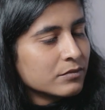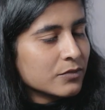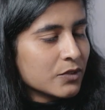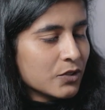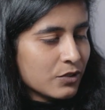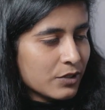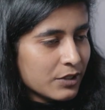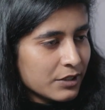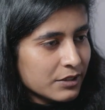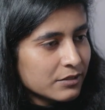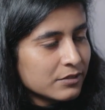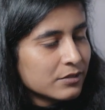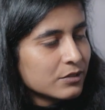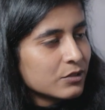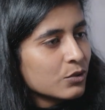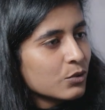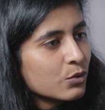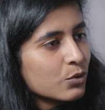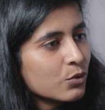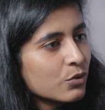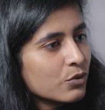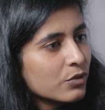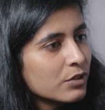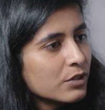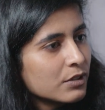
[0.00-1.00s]
Okay.
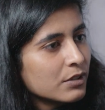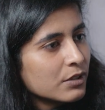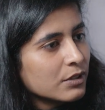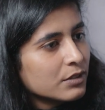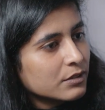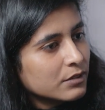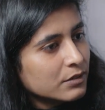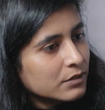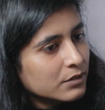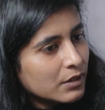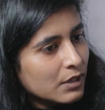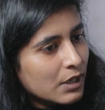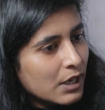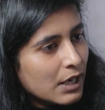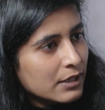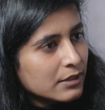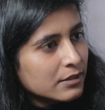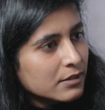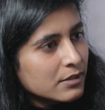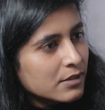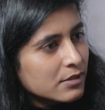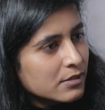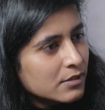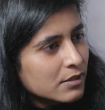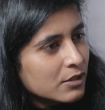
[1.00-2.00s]
So are
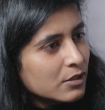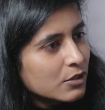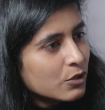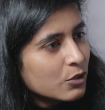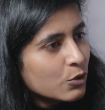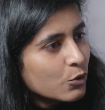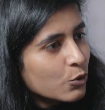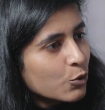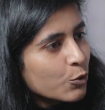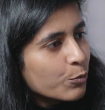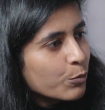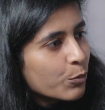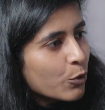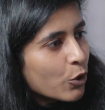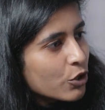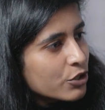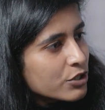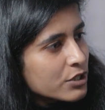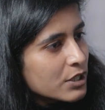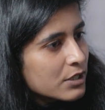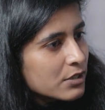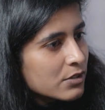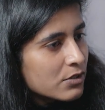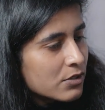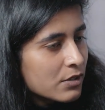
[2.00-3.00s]
these group
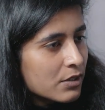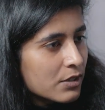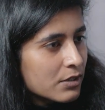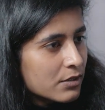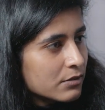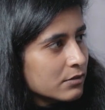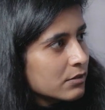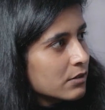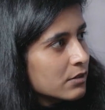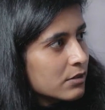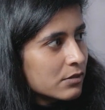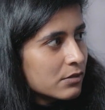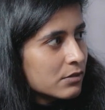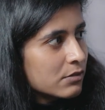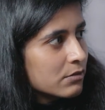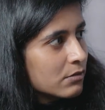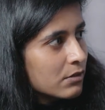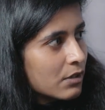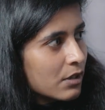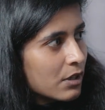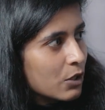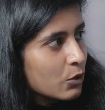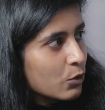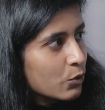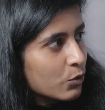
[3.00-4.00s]
projects or
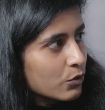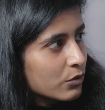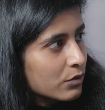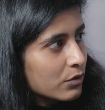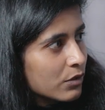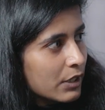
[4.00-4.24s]
alone?